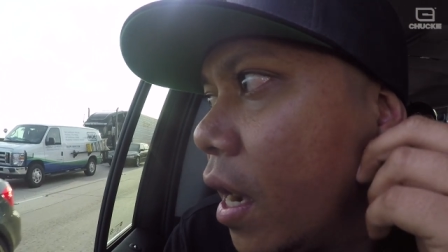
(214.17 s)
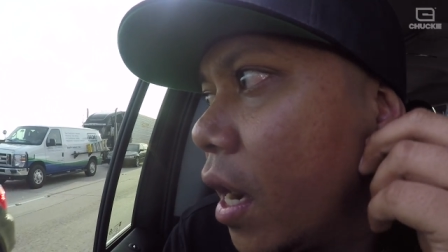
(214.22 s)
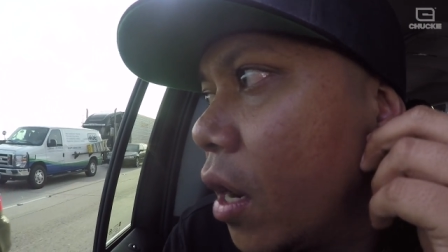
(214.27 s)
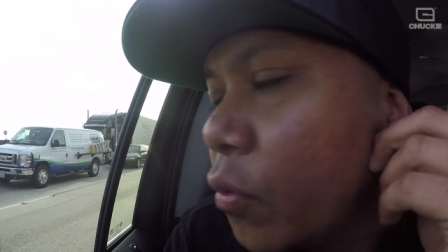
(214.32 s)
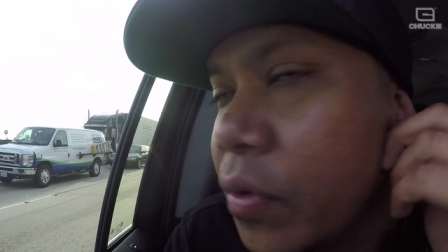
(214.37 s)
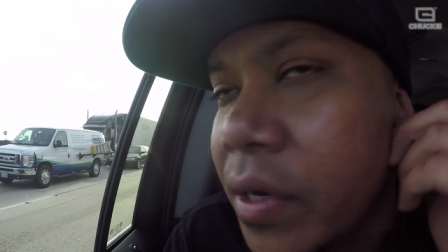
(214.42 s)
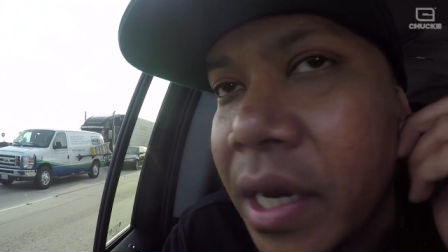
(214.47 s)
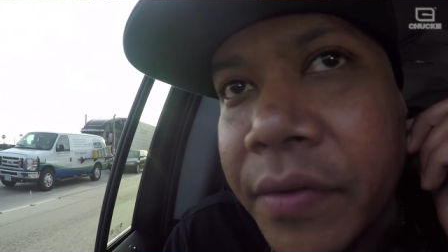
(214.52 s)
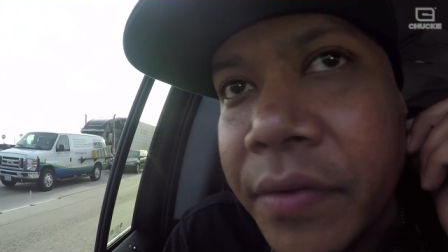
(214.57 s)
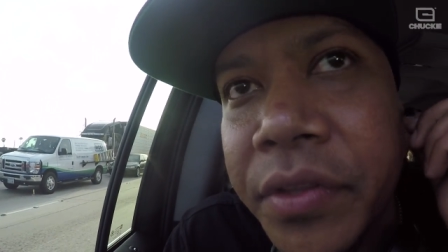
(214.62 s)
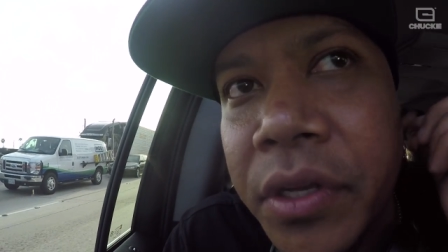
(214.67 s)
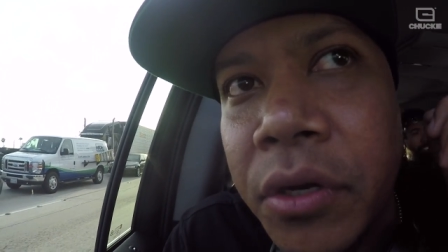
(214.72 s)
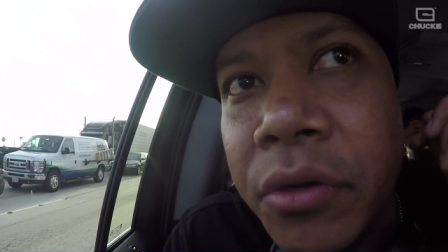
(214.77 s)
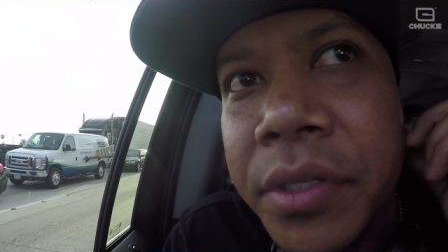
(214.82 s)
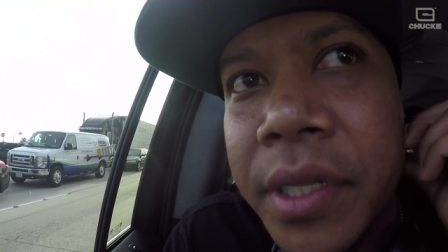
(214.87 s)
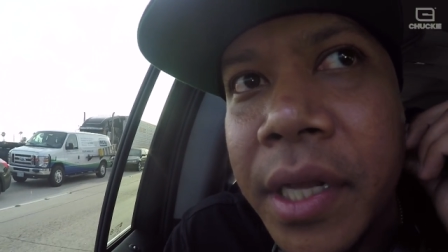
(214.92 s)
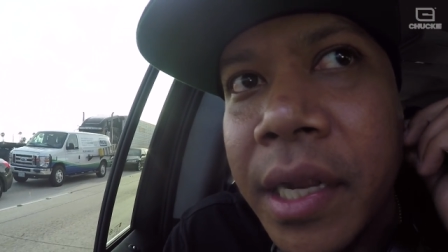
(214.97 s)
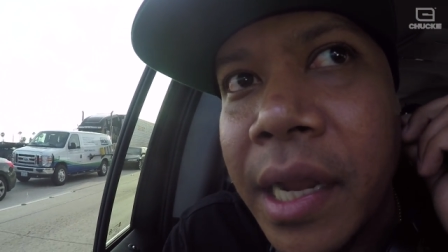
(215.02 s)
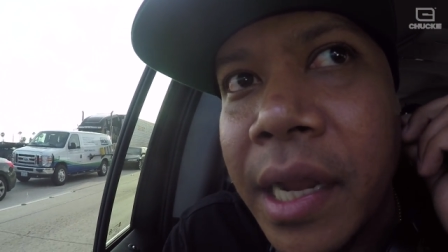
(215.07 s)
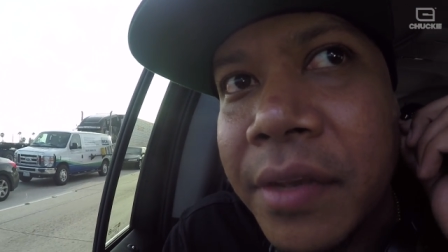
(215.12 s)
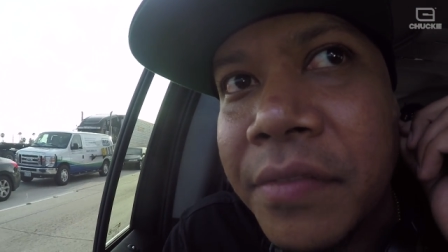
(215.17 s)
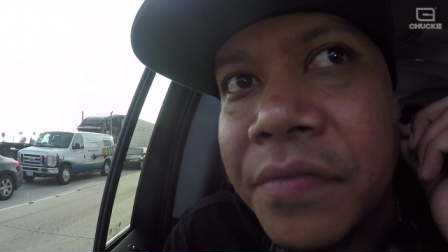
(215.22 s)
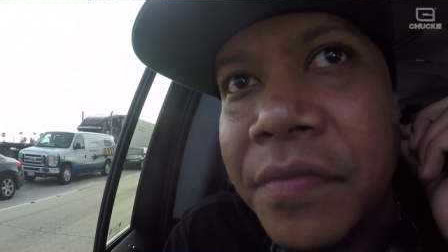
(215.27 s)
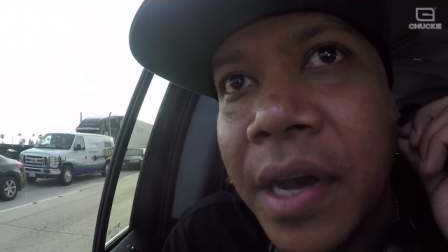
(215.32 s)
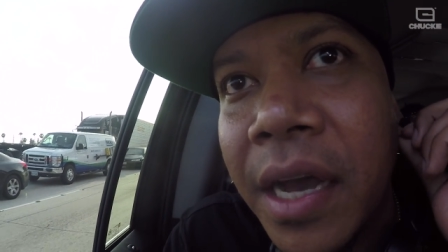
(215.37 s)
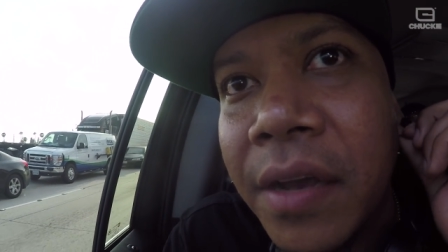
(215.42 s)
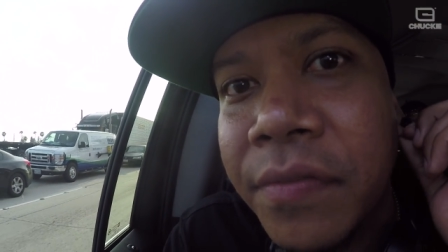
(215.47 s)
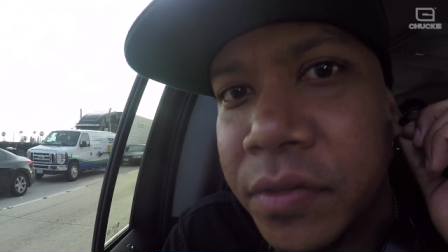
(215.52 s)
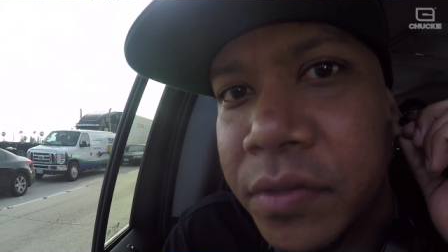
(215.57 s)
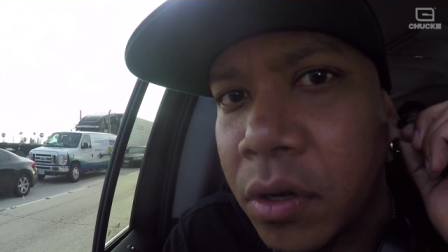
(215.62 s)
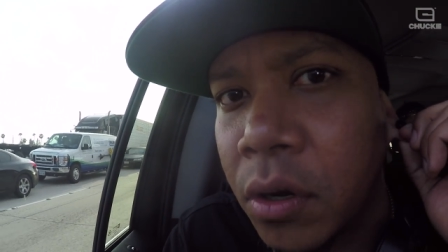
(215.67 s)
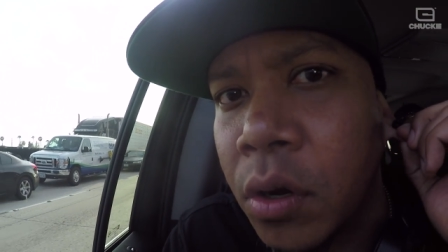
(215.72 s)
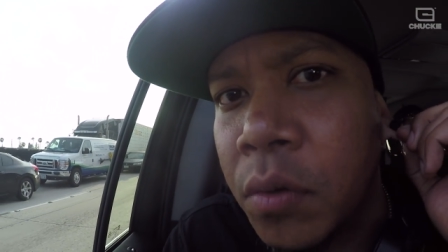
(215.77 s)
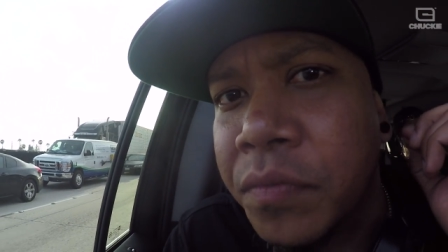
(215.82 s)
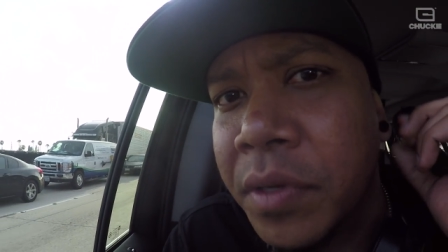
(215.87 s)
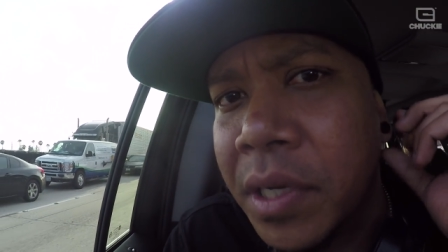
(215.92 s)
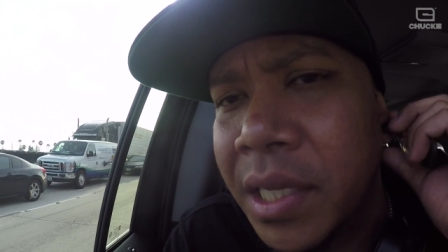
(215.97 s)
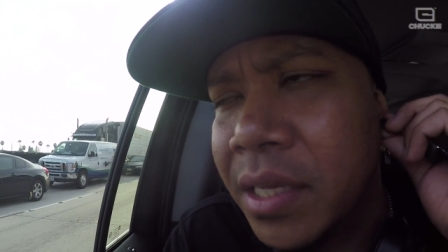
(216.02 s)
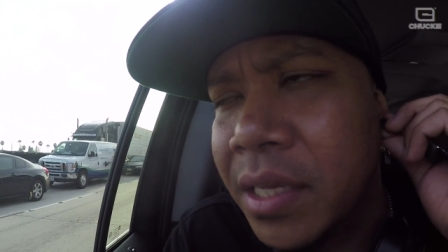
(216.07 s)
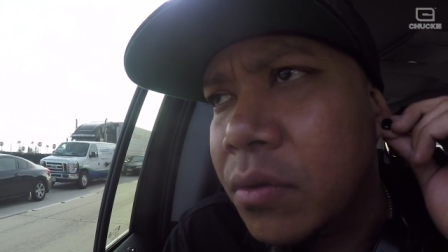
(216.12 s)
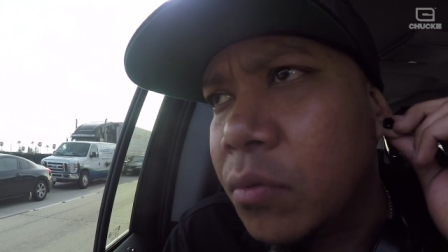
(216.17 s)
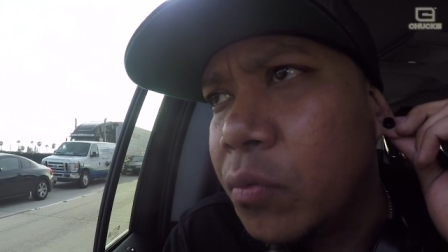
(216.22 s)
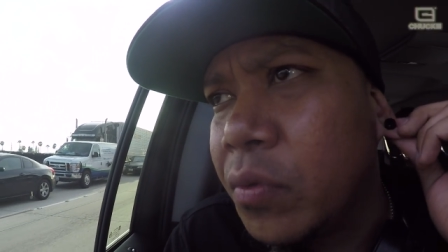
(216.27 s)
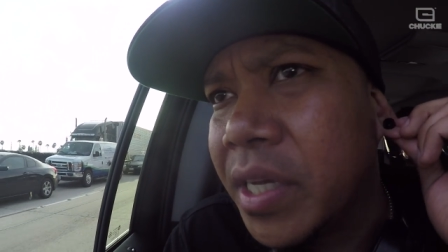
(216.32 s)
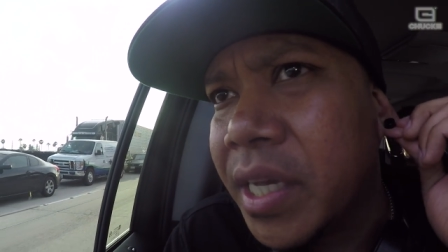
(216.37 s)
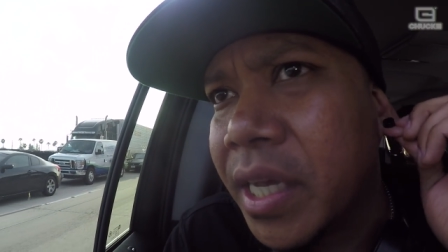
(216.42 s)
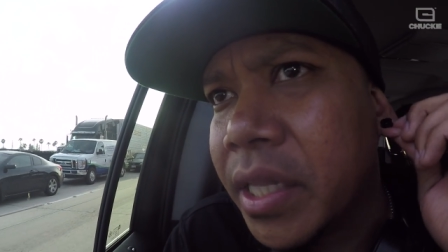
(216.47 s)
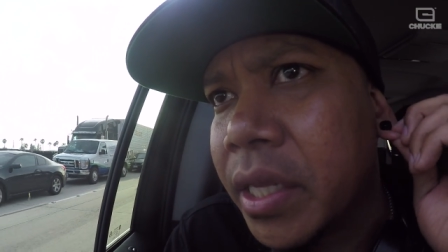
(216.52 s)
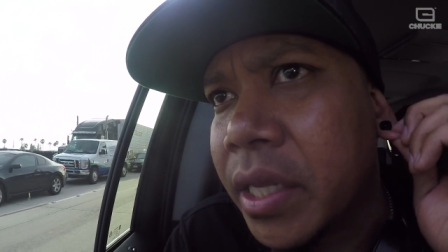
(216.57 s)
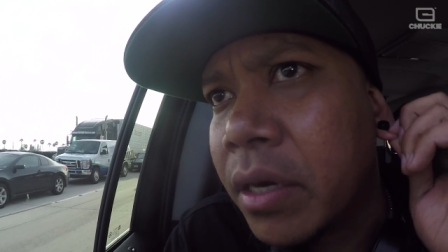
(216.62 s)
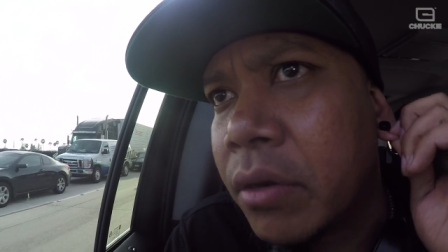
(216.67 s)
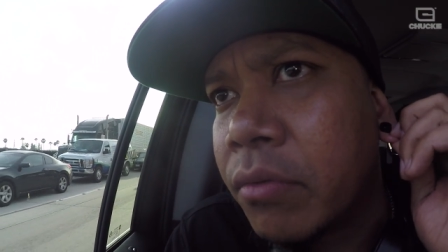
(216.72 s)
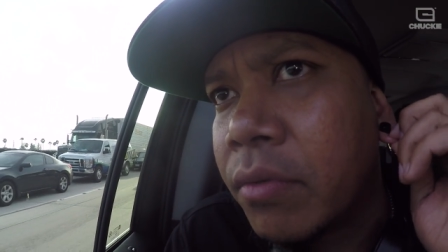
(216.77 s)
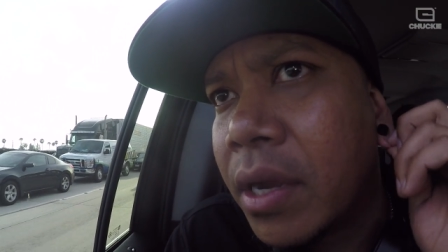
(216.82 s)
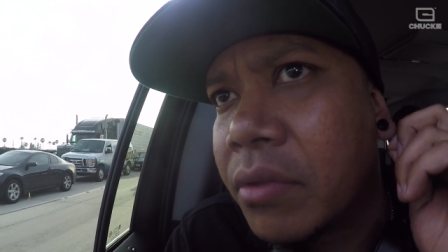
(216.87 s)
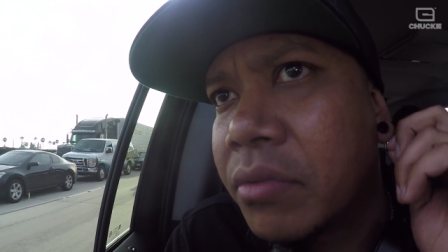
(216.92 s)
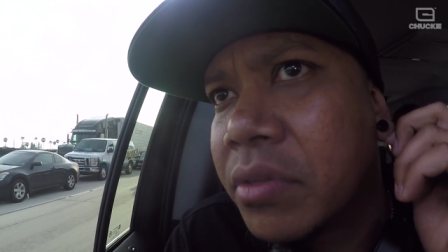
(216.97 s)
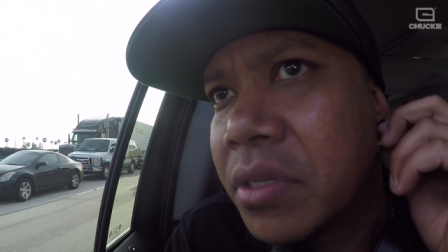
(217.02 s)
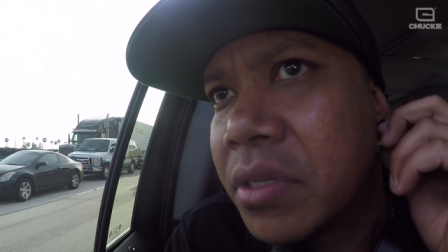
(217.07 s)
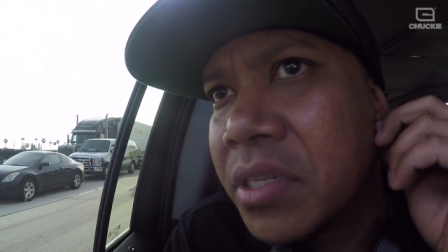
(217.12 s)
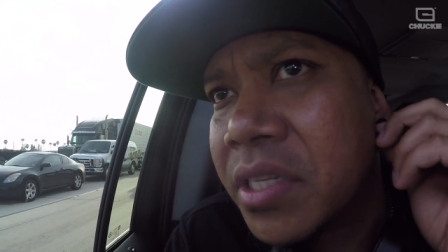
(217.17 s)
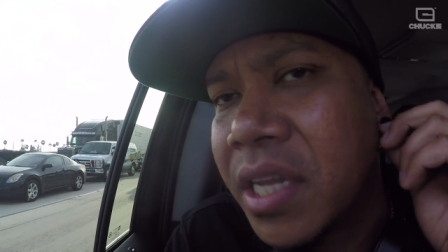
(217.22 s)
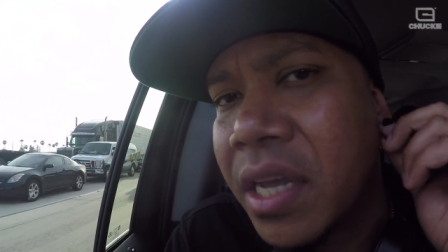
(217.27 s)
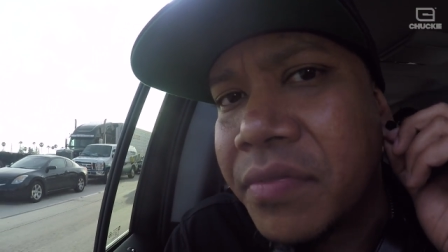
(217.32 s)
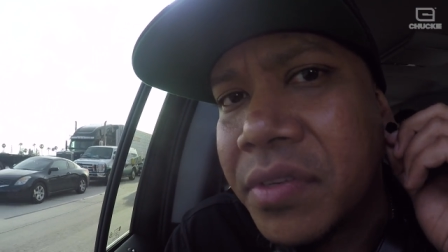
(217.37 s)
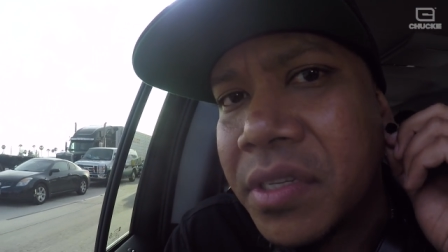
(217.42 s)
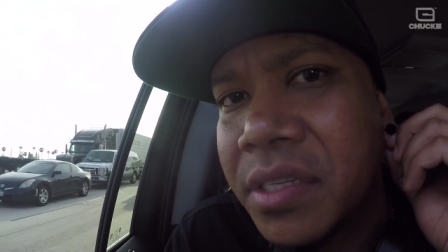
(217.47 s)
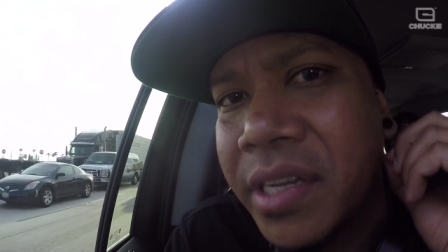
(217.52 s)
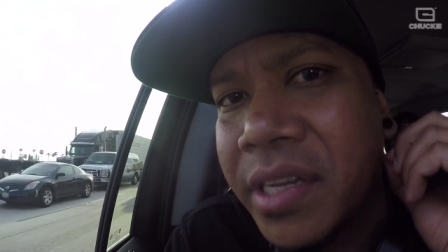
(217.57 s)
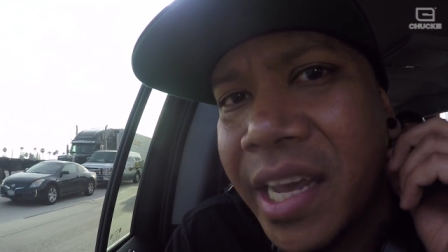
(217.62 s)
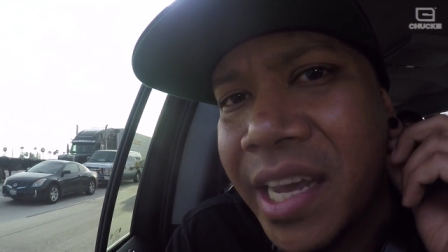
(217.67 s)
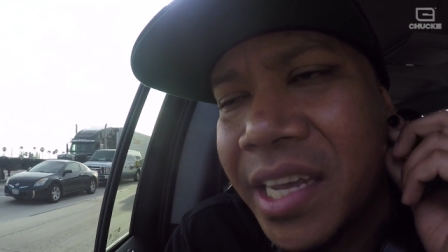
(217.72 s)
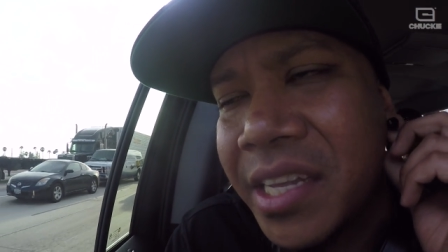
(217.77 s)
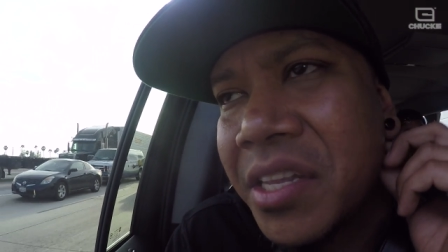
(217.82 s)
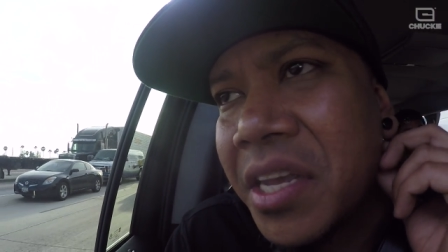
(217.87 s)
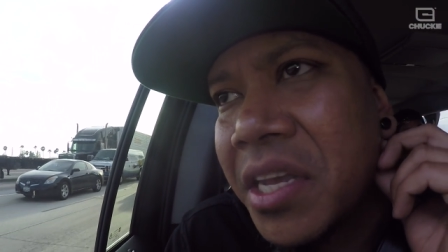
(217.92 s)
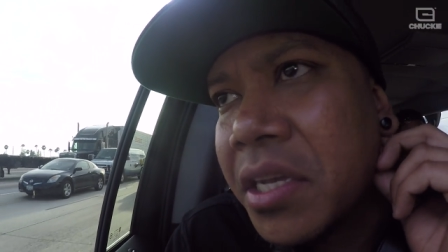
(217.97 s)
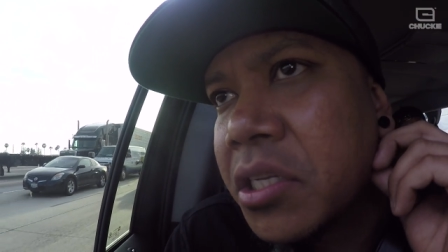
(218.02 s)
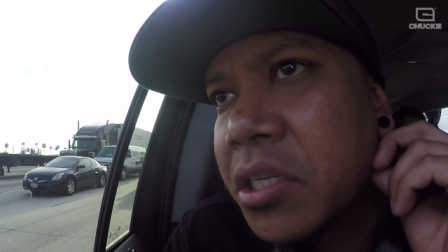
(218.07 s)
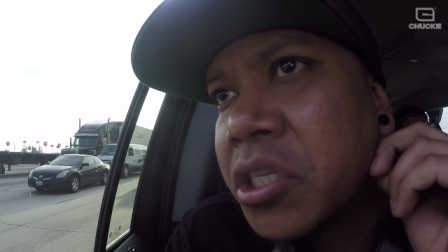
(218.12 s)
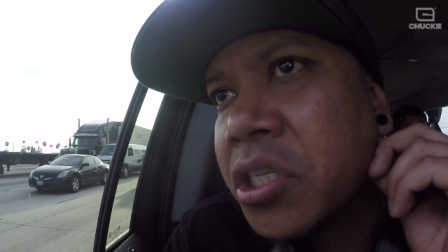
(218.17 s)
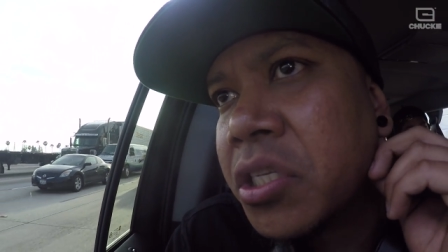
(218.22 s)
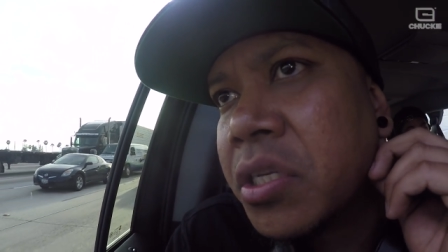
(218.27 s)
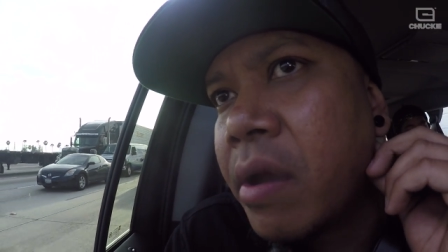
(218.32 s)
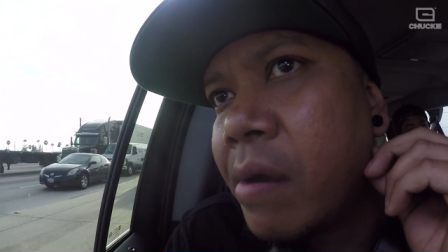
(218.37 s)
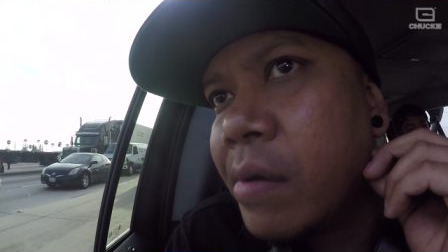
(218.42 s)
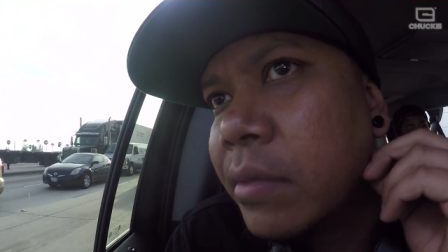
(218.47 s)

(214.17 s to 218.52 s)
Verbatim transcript: Uh, we left the hotel like five, so hopefully we get there around seven, eight ish.